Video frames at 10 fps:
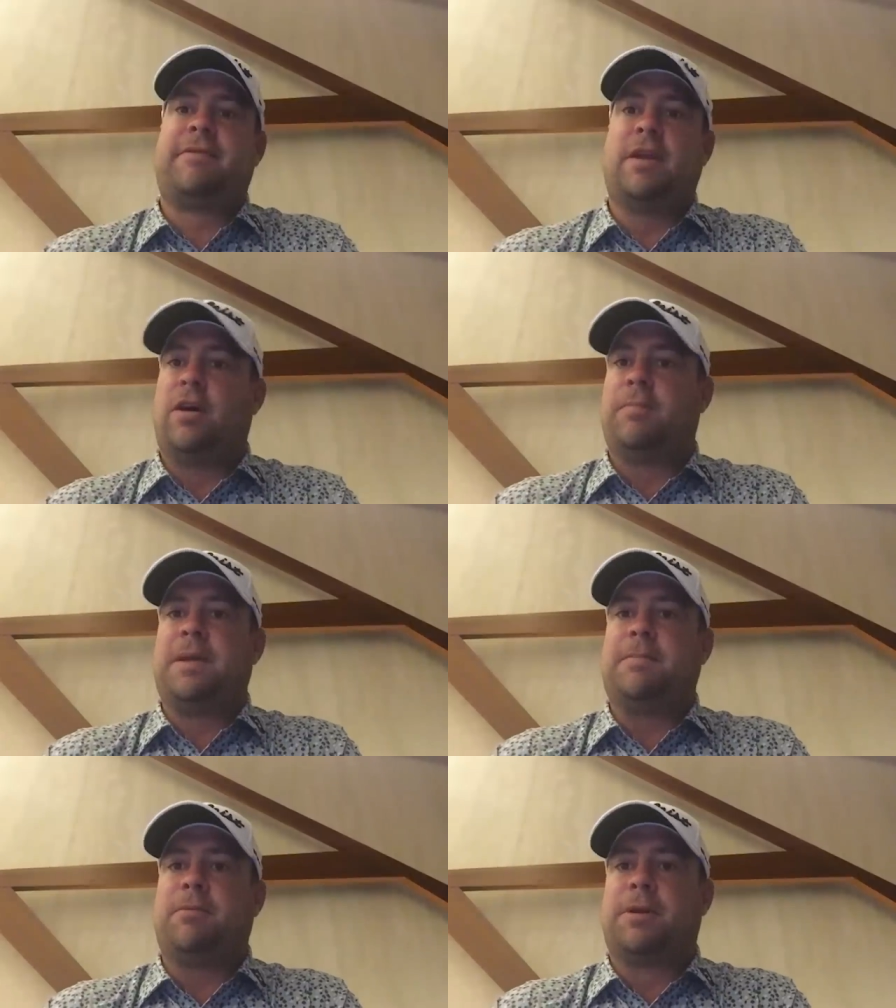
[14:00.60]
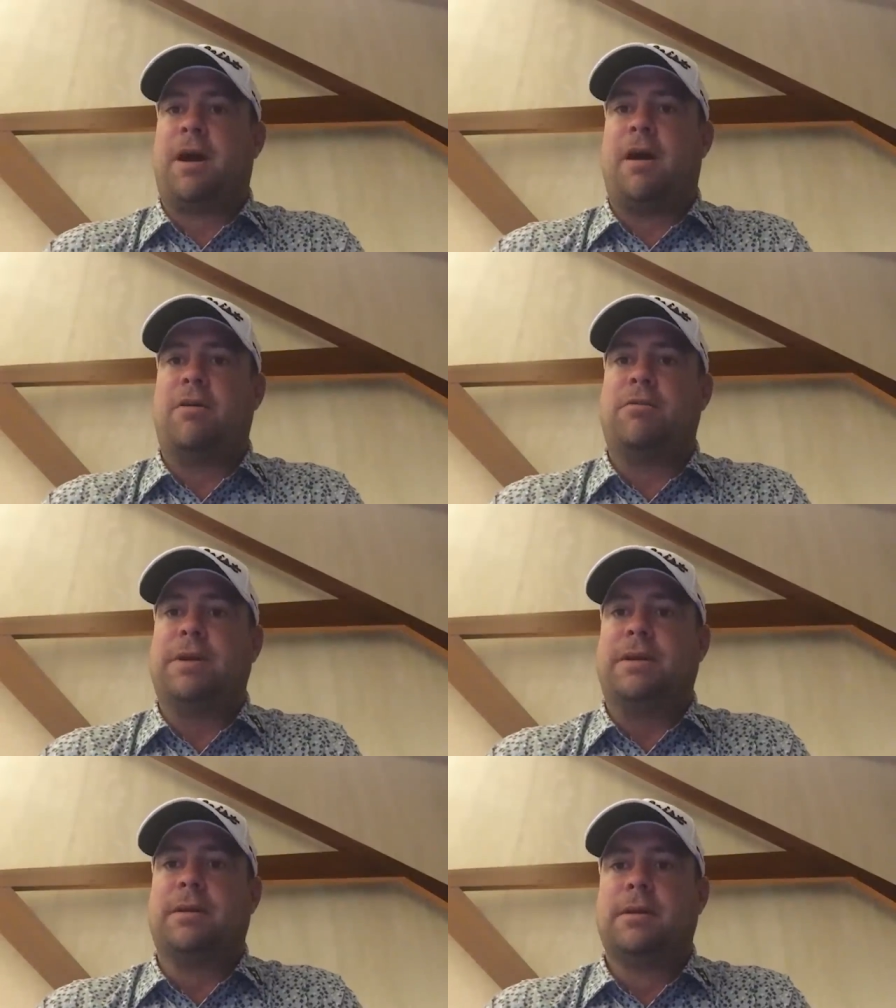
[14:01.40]
a lot of people on a hole,
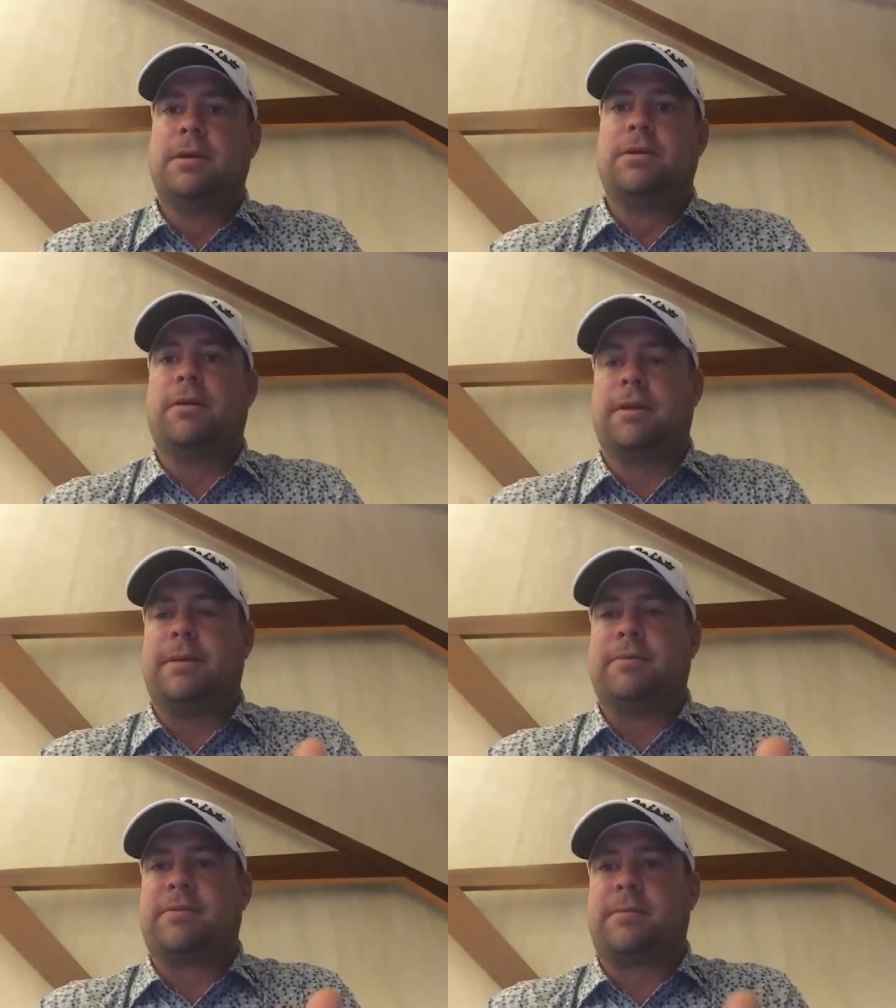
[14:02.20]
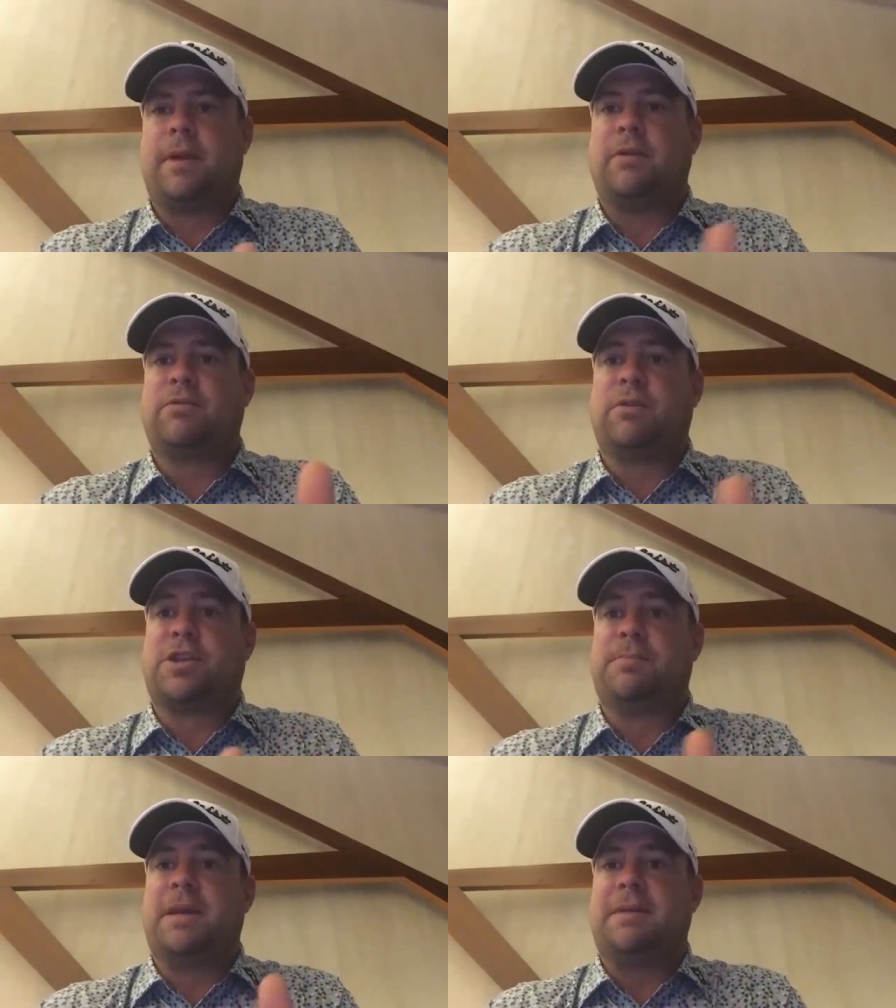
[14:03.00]
and not that there was loads
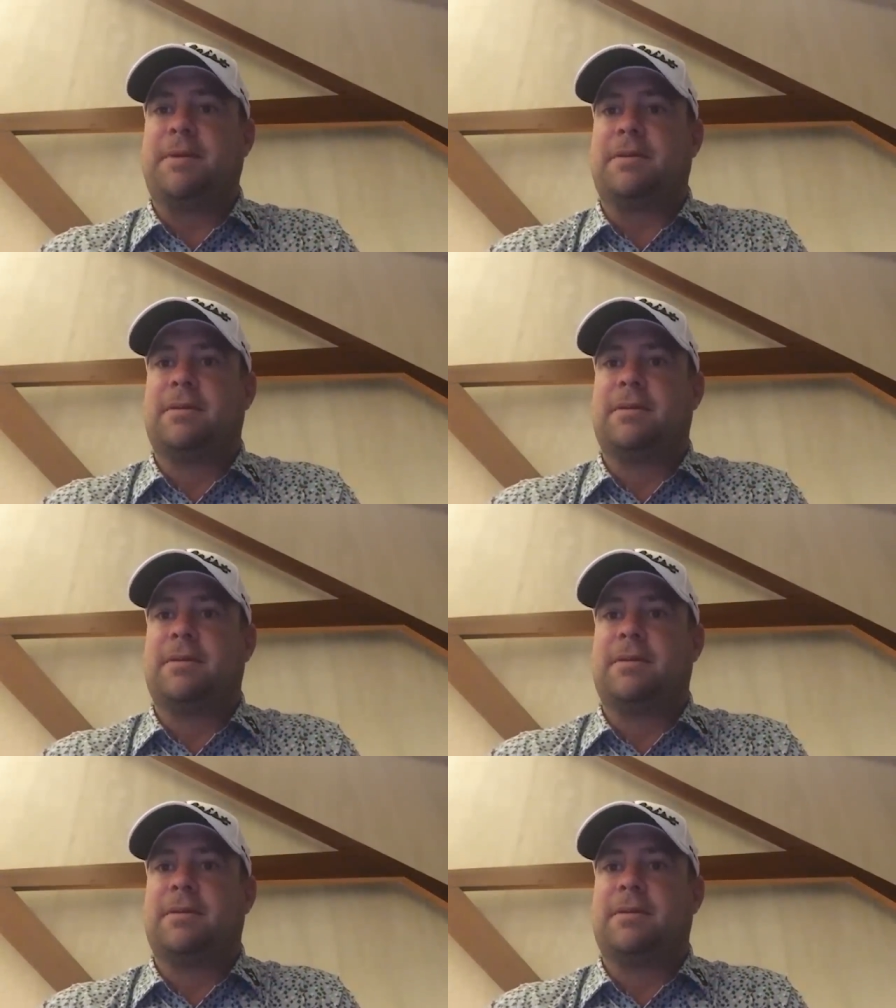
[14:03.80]
watching me, but